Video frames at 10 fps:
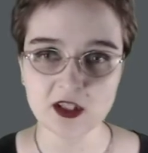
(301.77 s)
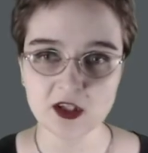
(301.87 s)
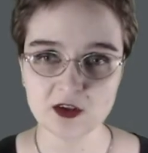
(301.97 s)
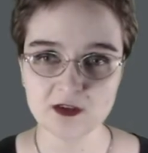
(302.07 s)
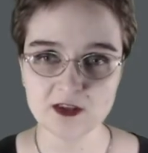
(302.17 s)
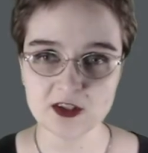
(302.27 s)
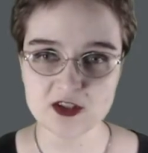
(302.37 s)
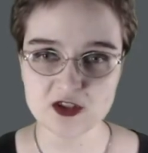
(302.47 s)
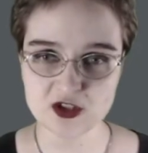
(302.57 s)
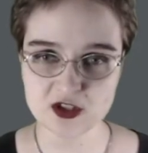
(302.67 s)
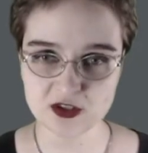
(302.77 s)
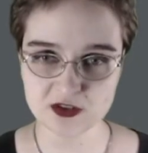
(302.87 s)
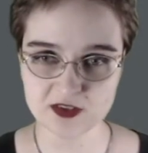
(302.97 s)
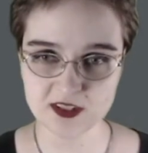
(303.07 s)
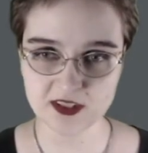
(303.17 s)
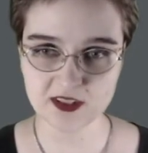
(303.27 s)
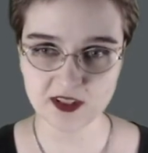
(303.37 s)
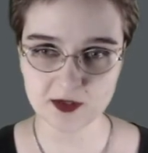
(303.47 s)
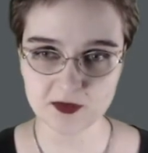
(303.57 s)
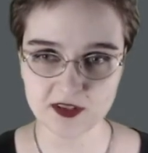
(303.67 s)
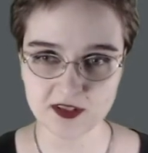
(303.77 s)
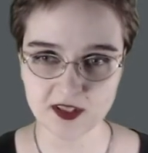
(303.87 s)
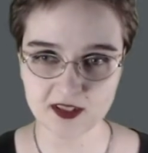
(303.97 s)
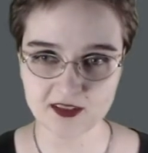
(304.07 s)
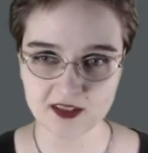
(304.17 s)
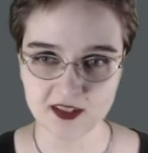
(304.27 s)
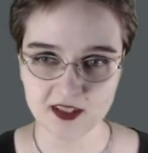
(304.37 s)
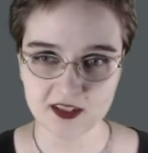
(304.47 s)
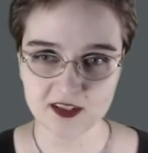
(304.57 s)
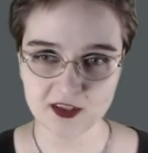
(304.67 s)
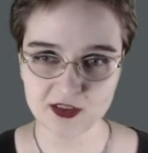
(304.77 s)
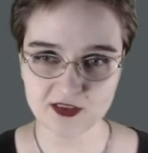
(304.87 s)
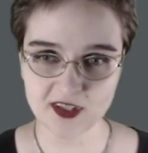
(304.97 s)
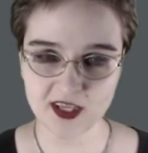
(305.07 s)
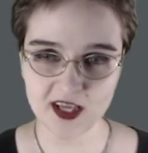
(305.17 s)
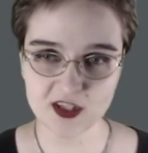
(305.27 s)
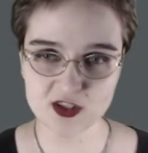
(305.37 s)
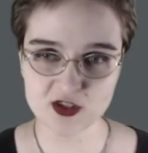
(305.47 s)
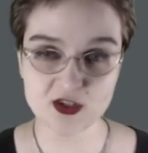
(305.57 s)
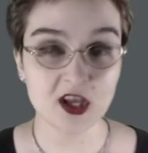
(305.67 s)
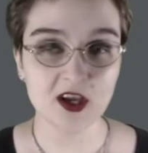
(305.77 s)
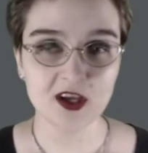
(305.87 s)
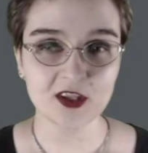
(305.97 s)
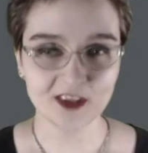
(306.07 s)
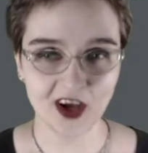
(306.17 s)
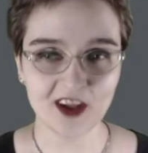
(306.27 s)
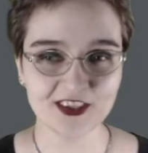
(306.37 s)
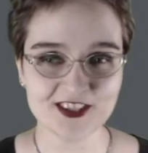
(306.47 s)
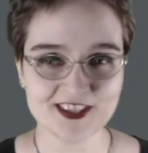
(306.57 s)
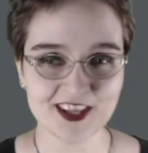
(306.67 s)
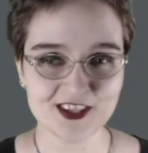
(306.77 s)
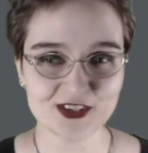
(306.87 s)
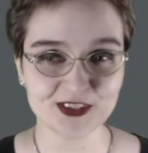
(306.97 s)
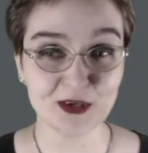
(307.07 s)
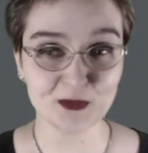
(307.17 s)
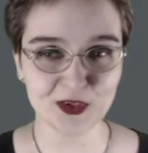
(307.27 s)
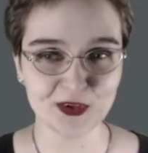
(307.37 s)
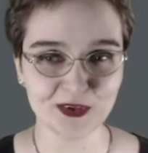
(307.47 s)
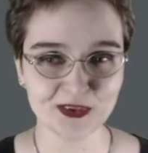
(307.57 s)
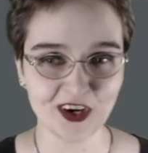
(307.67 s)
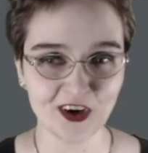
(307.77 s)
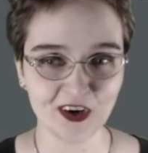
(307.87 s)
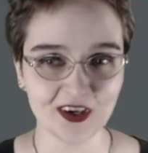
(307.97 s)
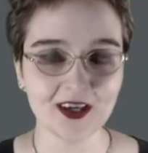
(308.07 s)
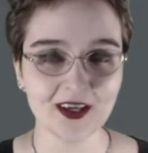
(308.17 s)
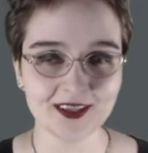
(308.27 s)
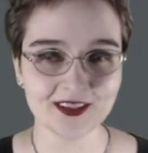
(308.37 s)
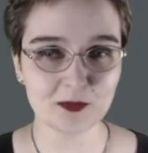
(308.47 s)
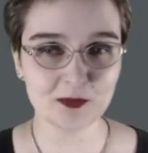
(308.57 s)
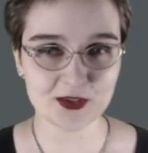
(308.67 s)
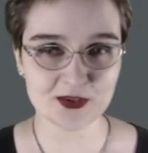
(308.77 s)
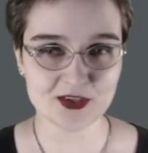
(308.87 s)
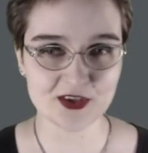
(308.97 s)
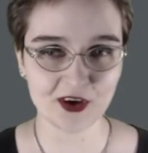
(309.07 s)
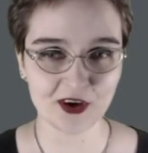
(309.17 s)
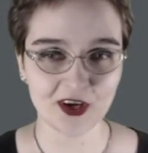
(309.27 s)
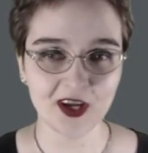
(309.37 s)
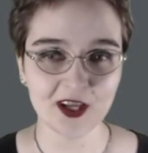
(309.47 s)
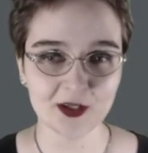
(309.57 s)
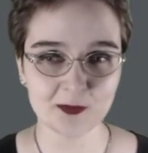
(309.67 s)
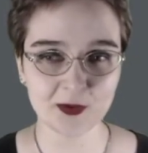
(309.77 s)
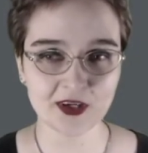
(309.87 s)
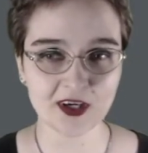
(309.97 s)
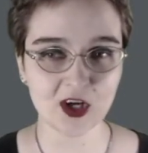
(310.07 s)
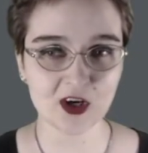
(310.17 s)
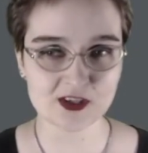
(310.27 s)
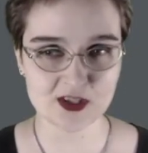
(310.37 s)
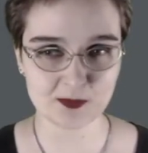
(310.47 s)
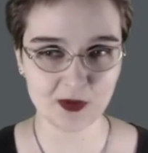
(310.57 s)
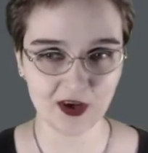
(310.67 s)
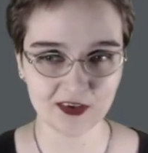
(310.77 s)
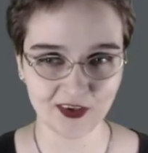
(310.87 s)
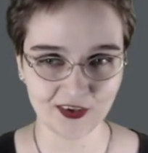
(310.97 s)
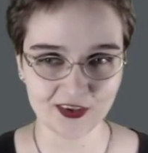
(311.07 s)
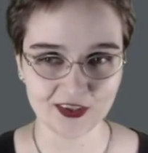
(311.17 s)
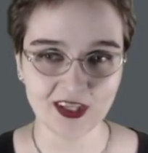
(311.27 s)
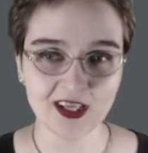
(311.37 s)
Her first children claimed that the three angels non-consensually woohooed her and abused her and put a curse upon her.